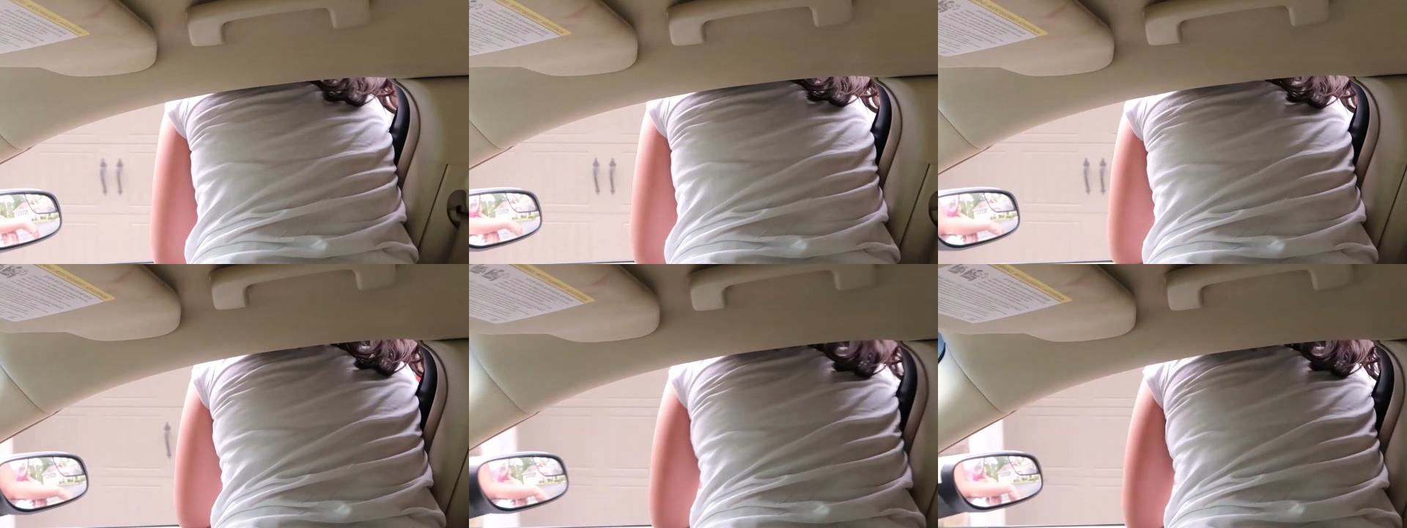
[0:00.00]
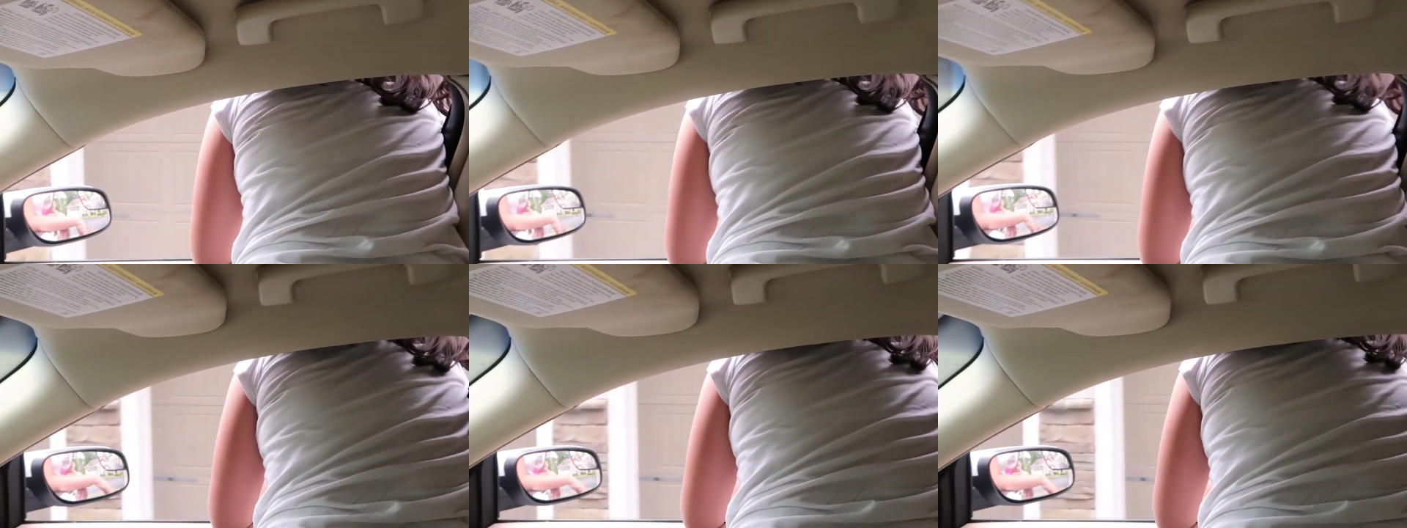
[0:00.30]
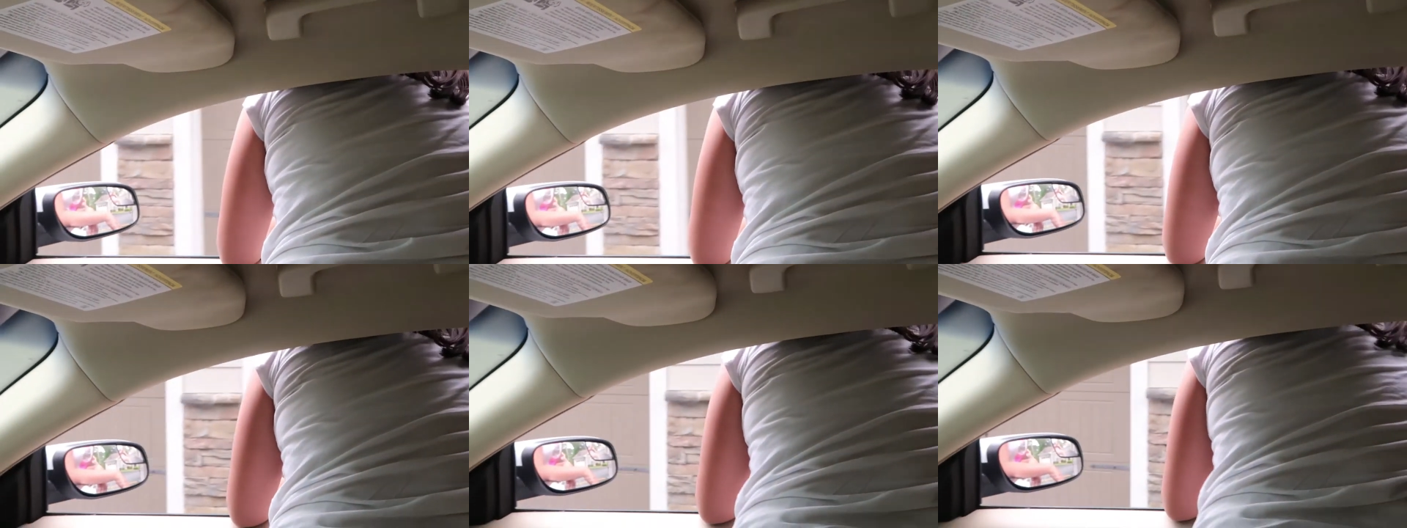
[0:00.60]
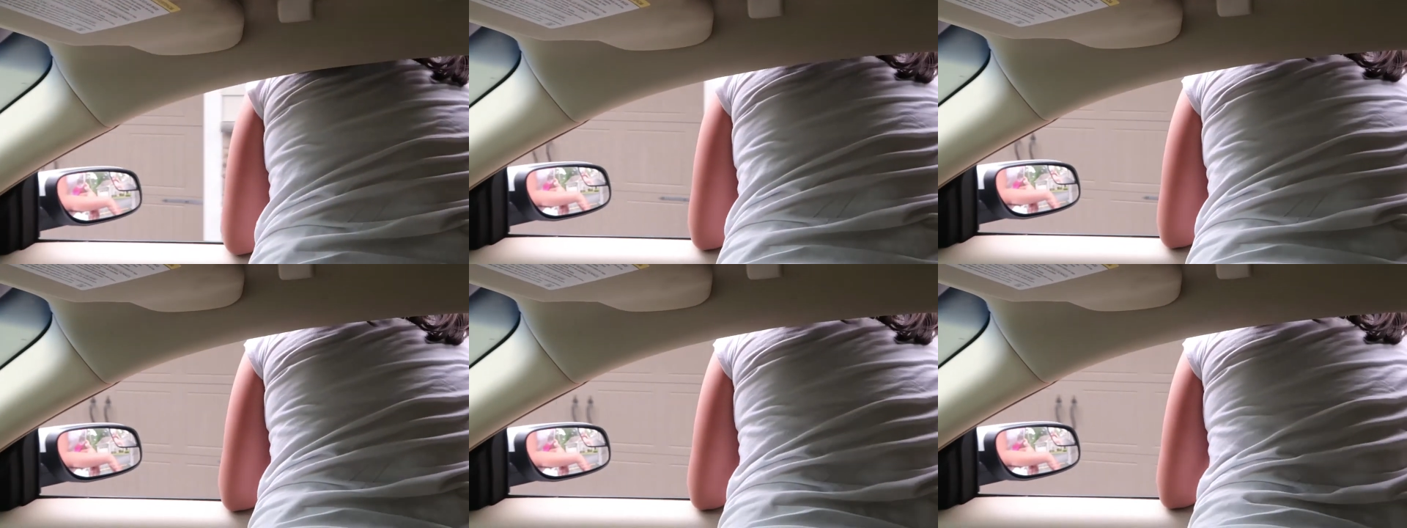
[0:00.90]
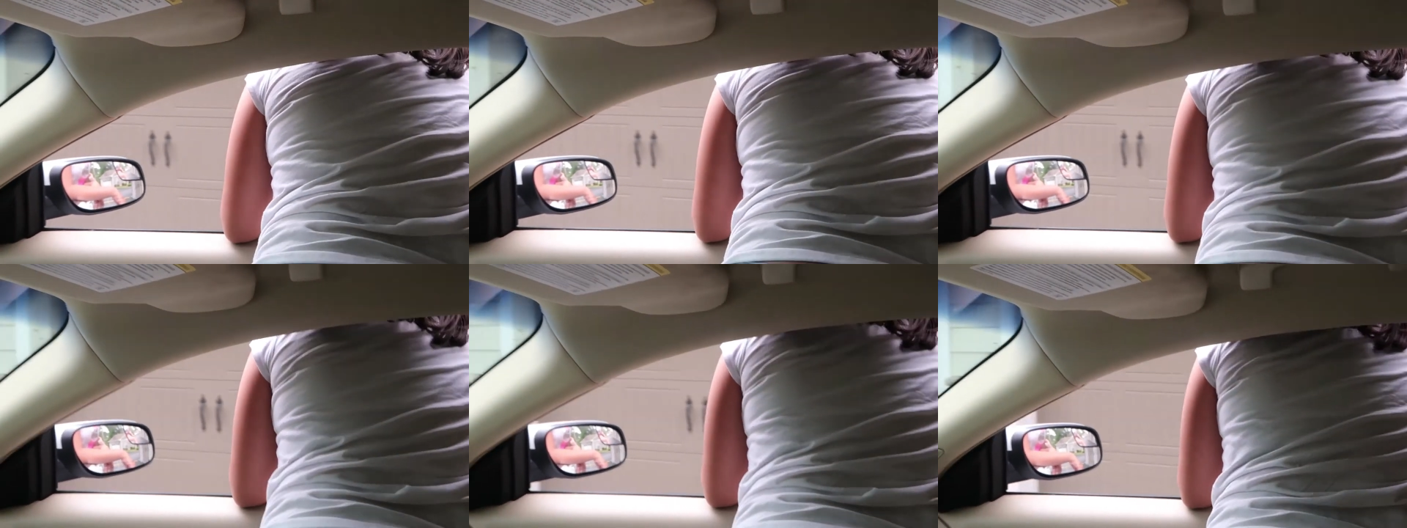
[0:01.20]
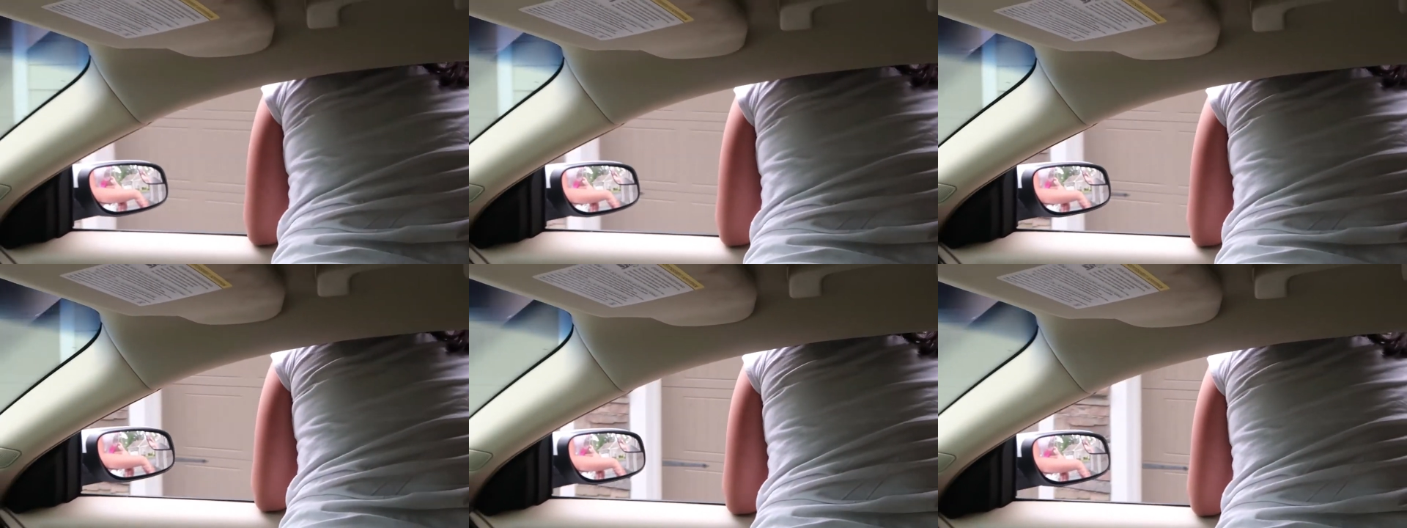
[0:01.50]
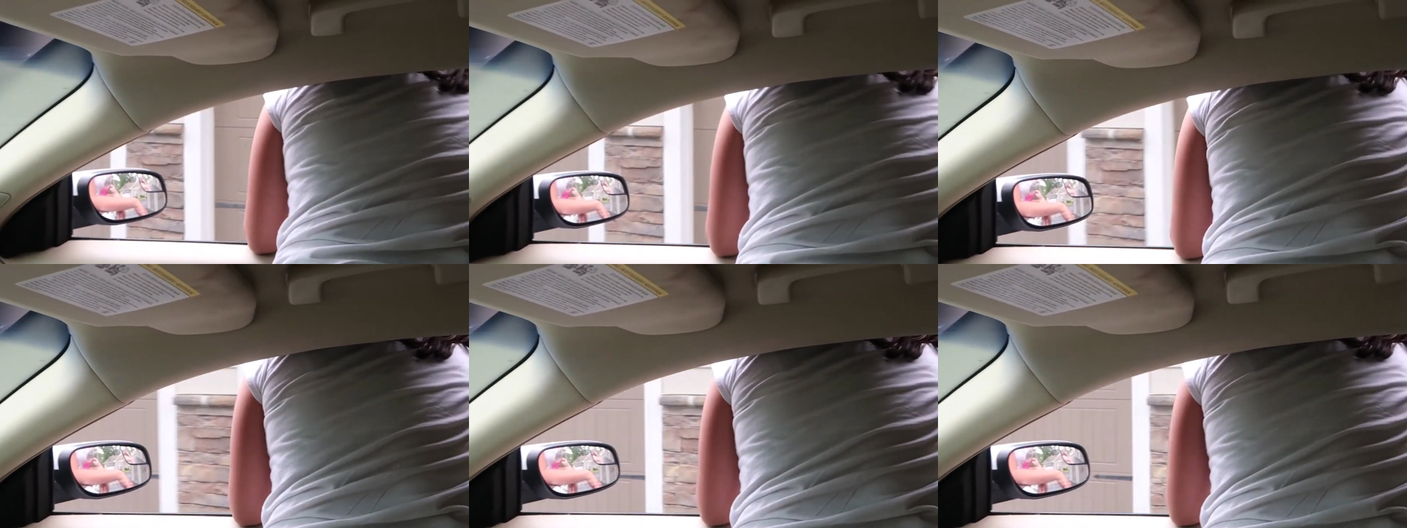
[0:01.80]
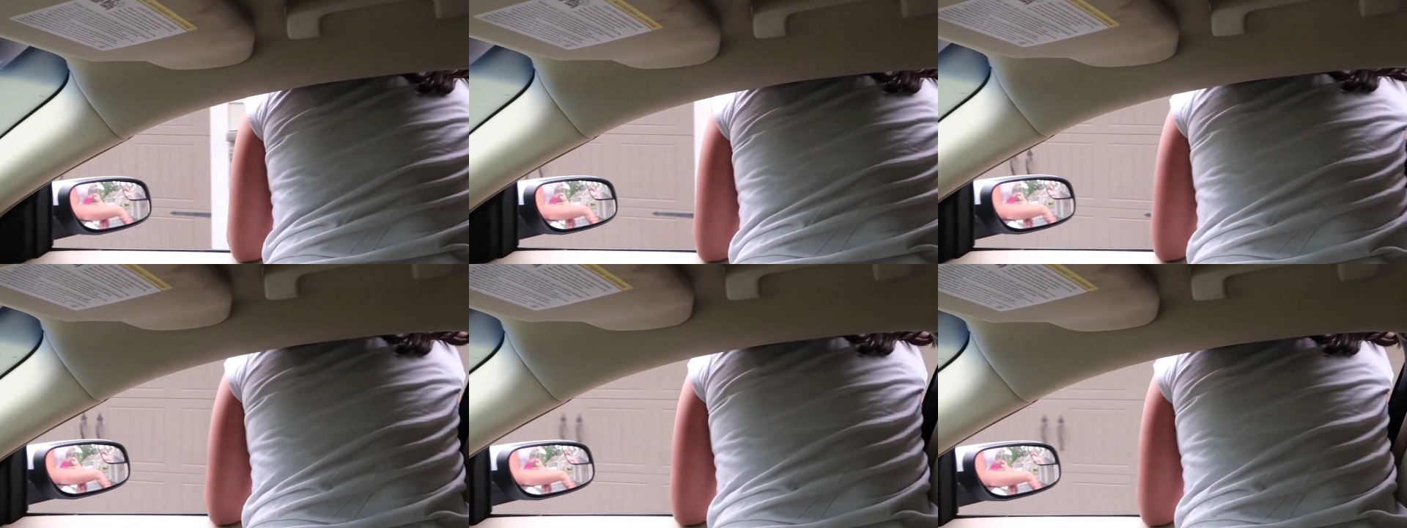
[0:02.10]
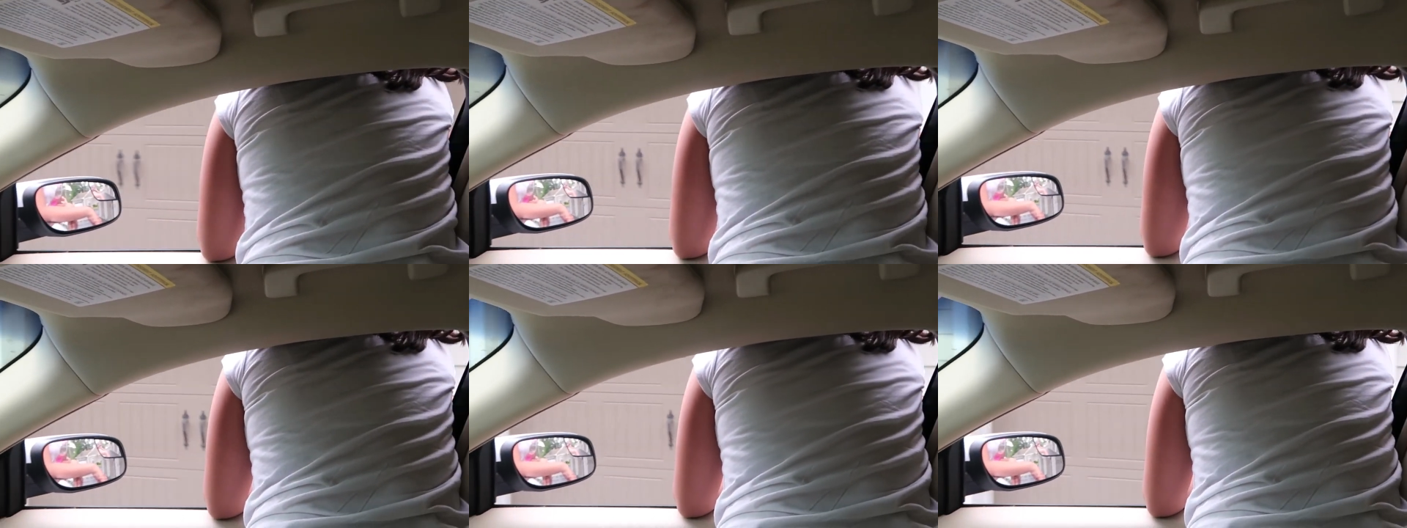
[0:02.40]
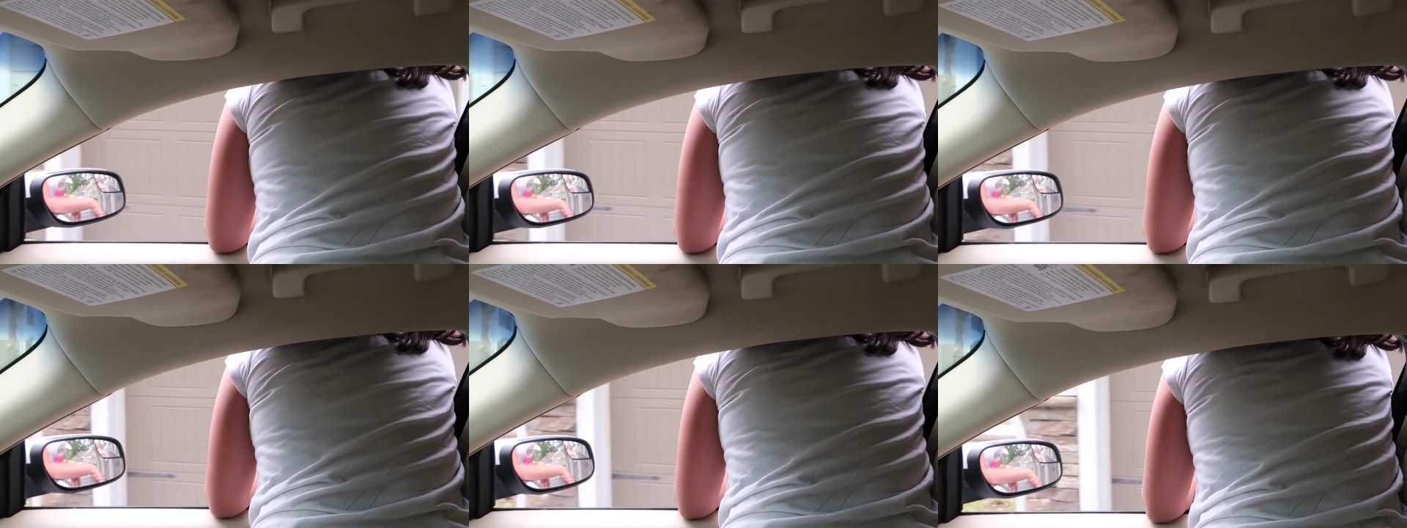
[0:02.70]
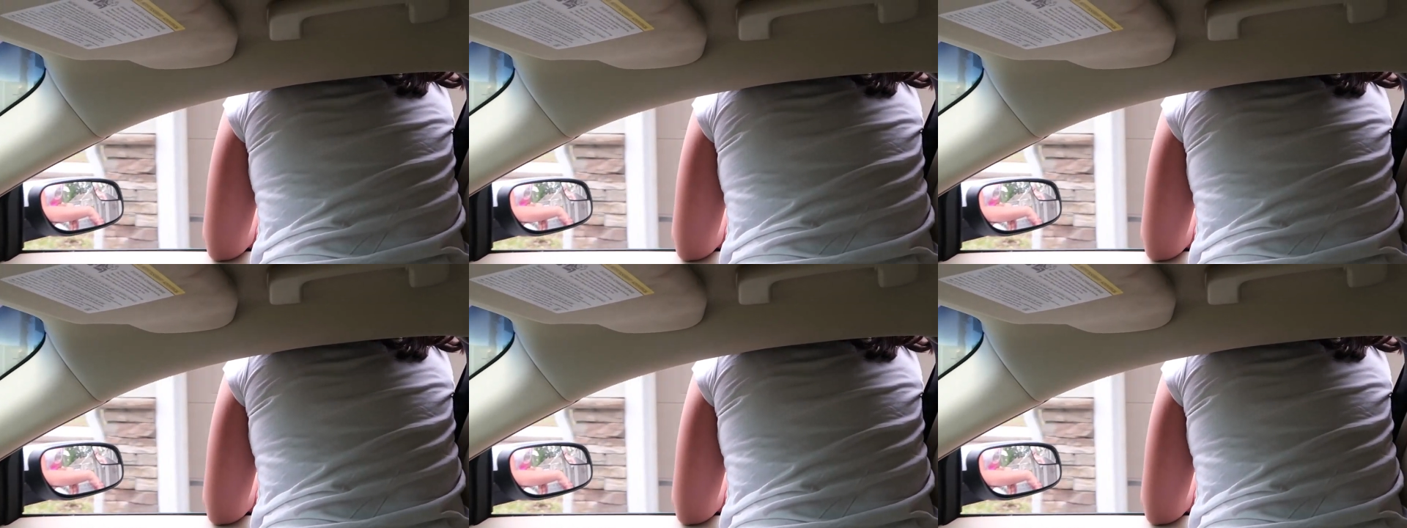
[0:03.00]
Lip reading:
No face is visible, so there are no lips to read.